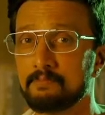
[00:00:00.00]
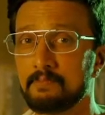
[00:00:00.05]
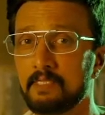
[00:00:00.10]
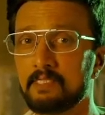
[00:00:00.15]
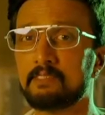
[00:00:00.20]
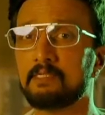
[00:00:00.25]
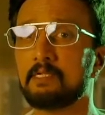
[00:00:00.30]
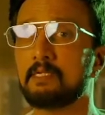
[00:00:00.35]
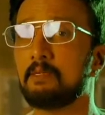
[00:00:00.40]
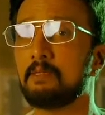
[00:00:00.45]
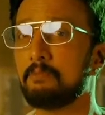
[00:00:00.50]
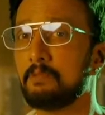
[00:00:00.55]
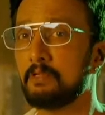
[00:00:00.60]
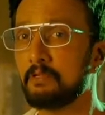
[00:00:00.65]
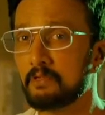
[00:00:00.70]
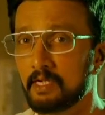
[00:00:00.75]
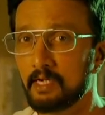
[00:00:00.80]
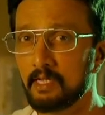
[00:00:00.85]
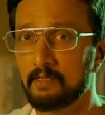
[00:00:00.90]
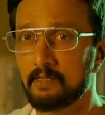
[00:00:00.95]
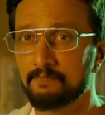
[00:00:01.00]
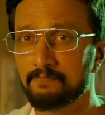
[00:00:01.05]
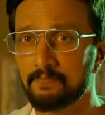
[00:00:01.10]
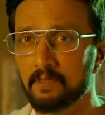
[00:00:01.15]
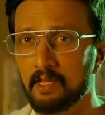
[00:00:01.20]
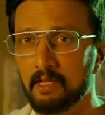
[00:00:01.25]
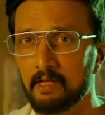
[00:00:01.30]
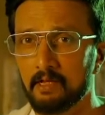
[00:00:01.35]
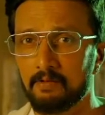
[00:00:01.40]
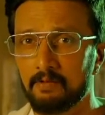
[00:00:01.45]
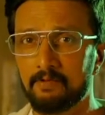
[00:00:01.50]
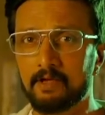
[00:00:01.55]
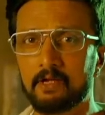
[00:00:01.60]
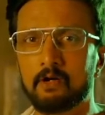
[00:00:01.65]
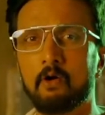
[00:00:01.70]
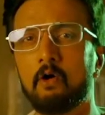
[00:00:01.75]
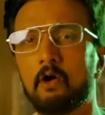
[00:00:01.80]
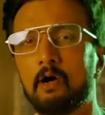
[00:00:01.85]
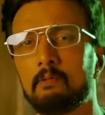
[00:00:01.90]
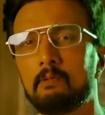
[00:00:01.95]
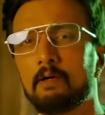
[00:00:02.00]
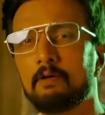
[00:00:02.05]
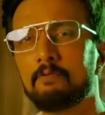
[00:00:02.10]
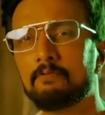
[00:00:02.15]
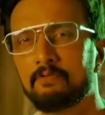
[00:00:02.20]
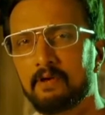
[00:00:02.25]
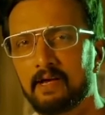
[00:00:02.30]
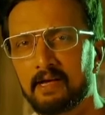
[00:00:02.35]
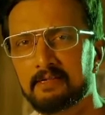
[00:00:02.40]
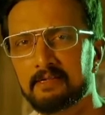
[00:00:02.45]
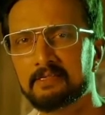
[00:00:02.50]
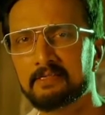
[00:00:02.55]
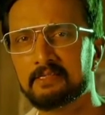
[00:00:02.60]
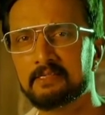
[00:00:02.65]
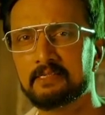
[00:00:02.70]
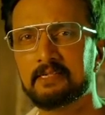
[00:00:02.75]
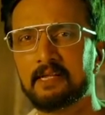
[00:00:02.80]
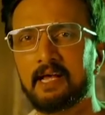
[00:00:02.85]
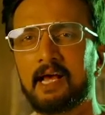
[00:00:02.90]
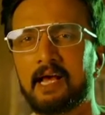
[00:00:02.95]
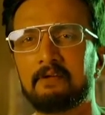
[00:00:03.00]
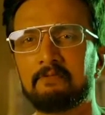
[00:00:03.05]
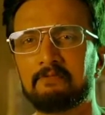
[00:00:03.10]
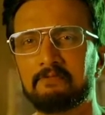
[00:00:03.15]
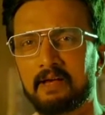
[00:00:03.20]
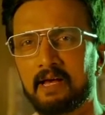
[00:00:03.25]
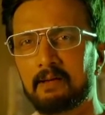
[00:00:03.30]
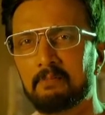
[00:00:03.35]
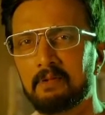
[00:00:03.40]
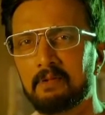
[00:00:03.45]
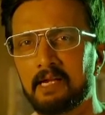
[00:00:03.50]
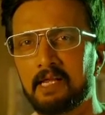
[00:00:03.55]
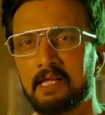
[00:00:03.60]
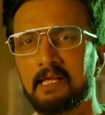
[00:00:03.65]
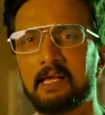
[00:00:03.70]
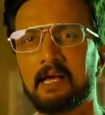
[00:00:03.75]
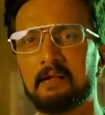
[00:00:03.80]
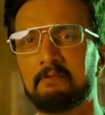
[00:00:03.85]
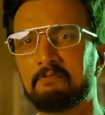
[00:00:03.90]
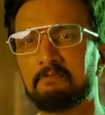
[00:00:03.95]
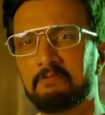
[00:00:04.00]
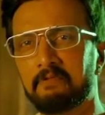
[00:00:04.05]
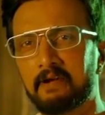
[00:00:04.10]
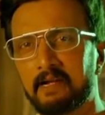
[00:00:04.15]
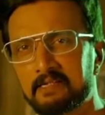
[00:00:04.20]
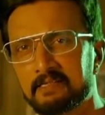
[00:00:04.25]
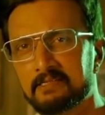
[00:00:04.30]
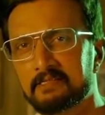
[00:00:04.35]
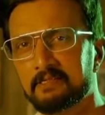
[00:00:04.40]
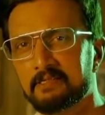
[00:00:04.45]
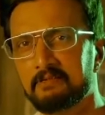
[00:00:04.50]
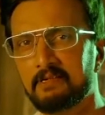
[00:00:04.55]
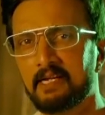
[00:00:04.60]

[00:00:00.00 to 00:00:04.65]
It's a community where all my fans and family and friends could